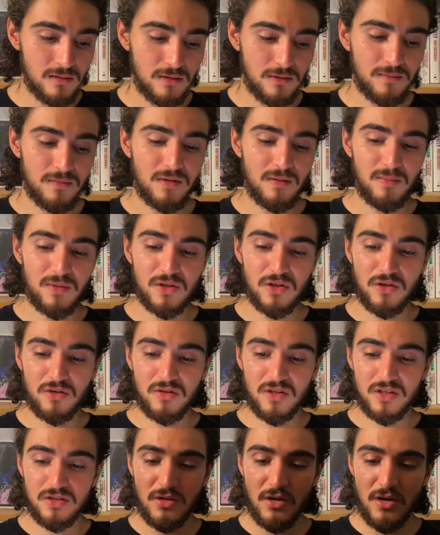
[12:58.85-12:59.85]
Let me turn this
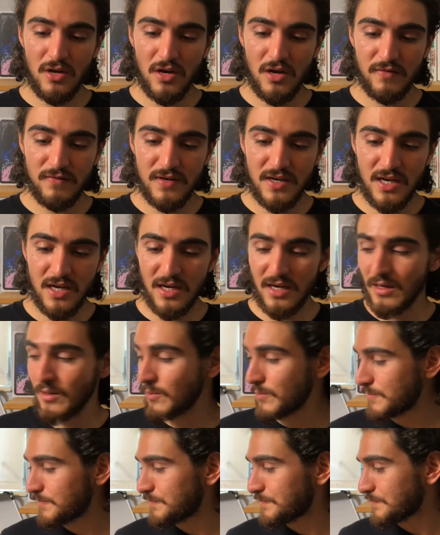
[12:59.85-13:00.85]
off now.
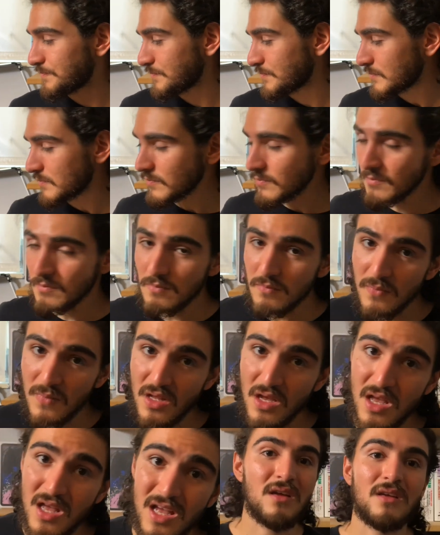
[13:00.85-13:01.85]

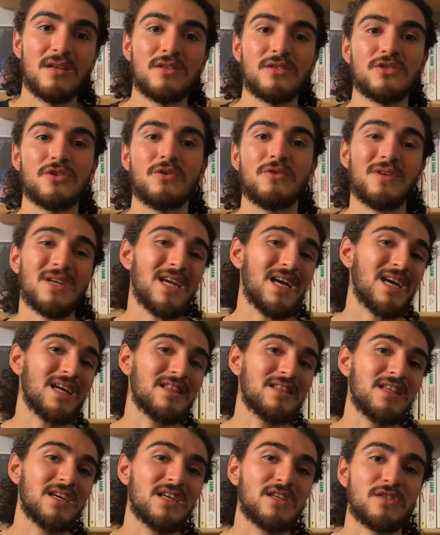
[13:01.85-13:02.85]
So yeah,
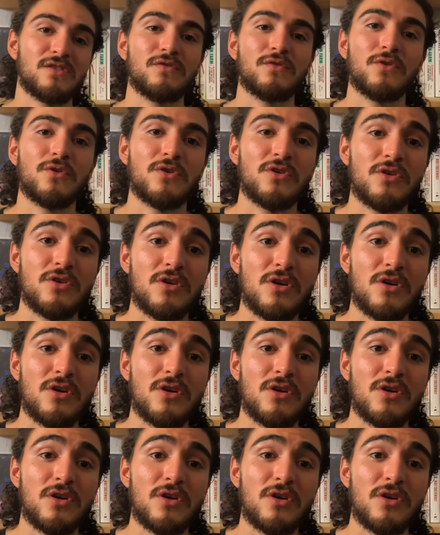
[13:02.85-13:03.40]
thanks for